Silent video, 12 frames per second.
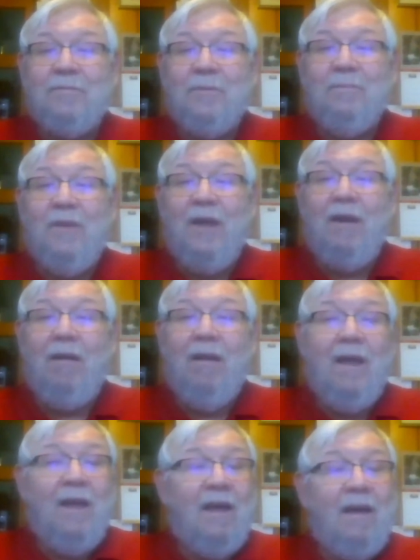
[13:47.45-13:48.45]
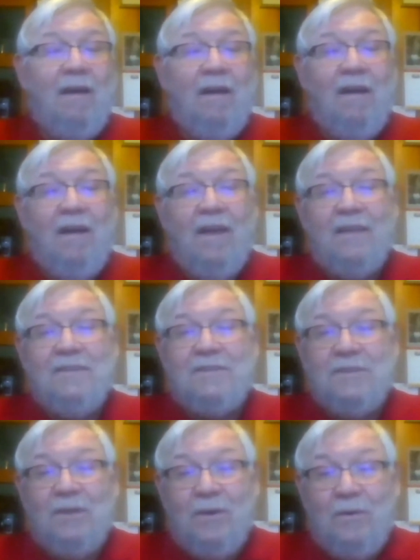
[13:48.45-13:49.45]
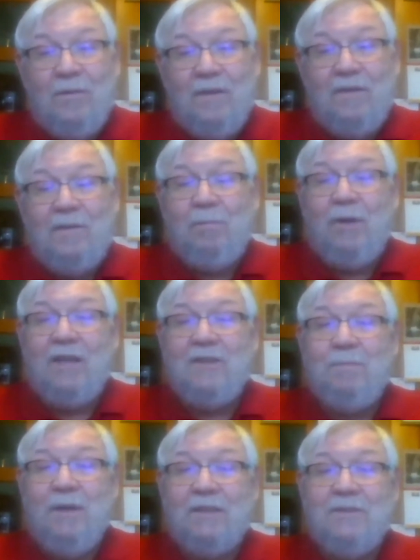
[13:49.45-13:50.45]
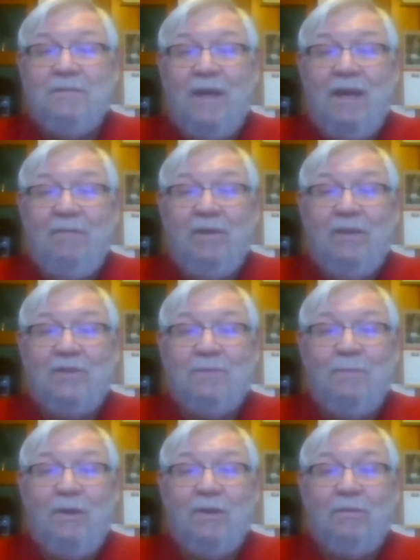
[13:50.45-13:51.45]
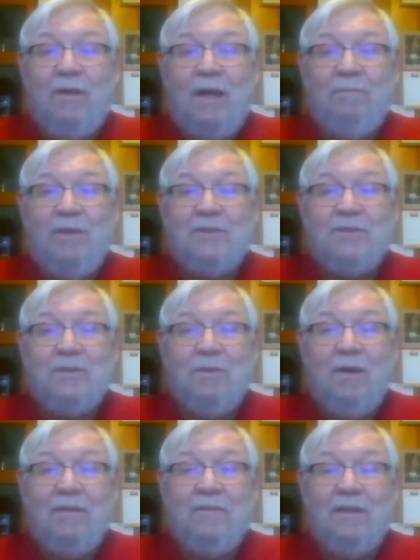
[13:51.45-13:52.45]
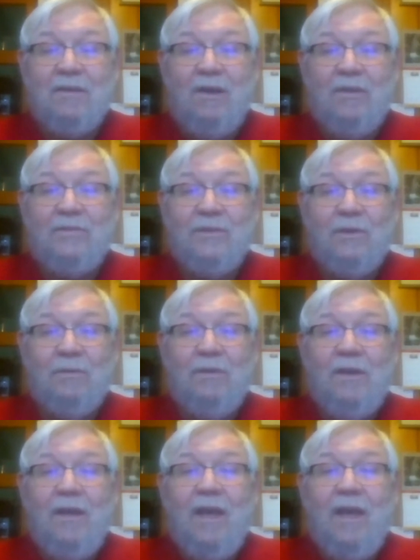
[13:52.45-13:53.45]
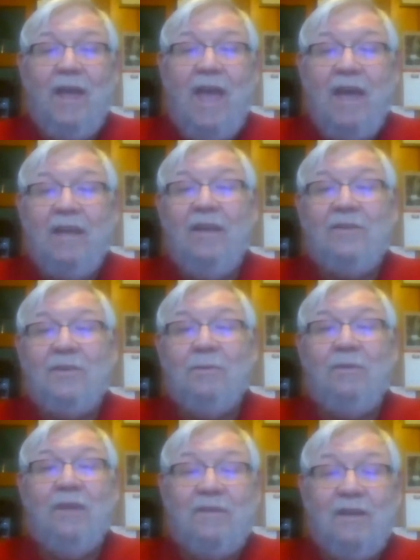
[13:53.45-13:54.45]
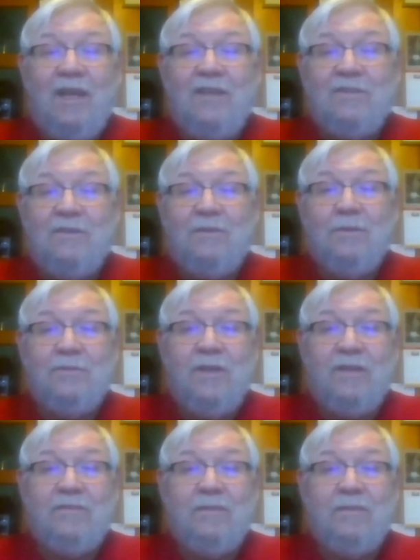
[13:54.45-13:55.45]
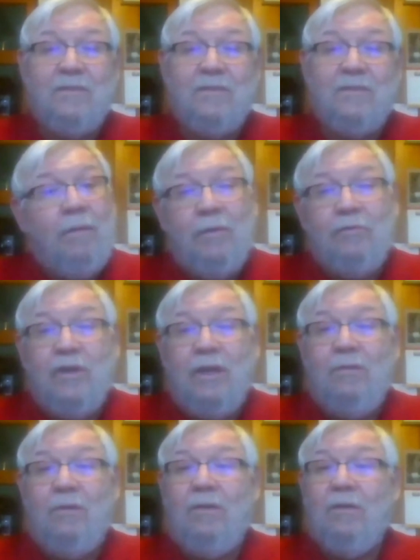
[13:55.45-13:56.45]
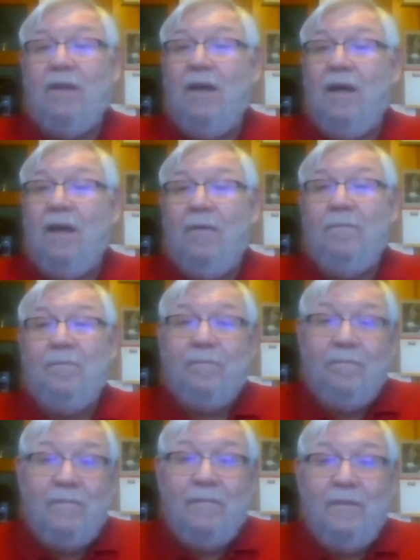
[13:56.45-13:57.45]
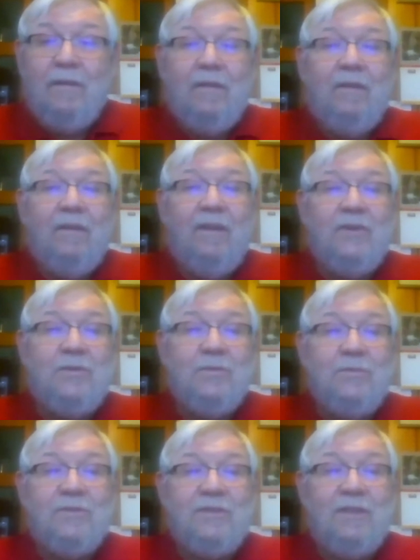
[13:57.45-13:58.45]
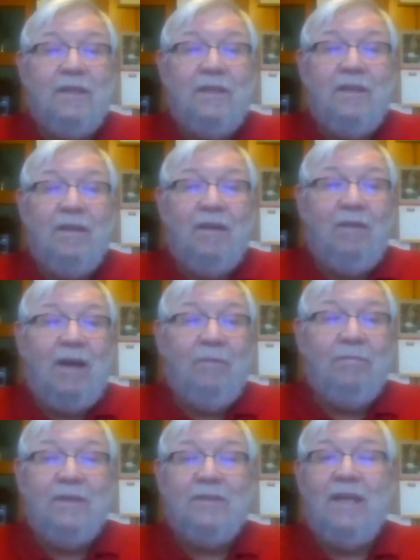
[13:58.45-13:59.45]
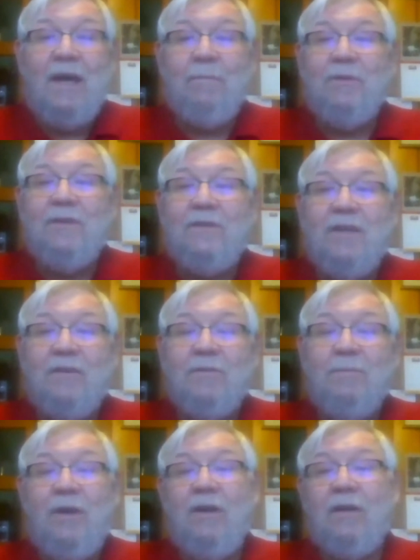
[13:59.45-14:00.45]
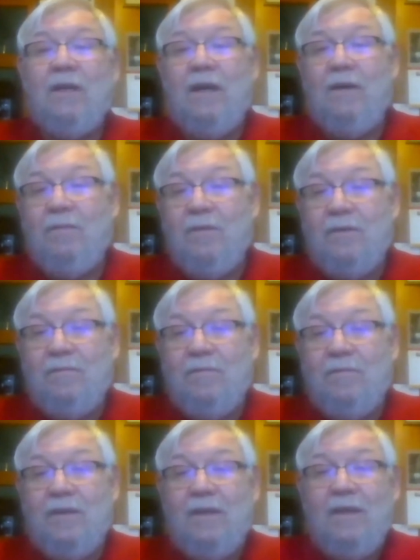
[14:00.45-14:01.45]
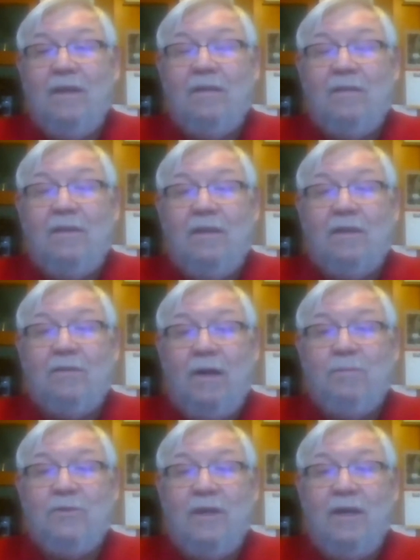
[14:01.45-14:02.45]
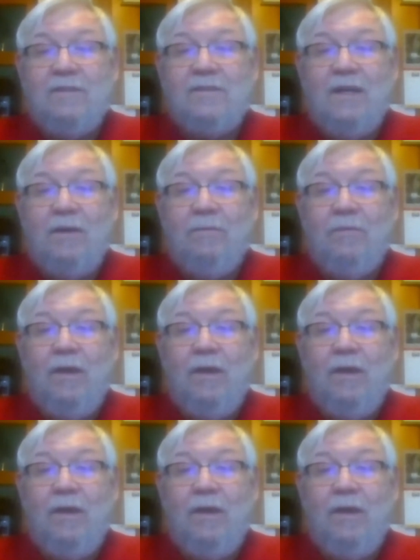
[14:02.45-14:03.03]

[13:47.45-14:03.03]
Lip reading: from there. And so the prospects of having a smaller crop next year, I think, also added to today's enthusiasm. And in general, issues and how things happen in South America, how the crop size down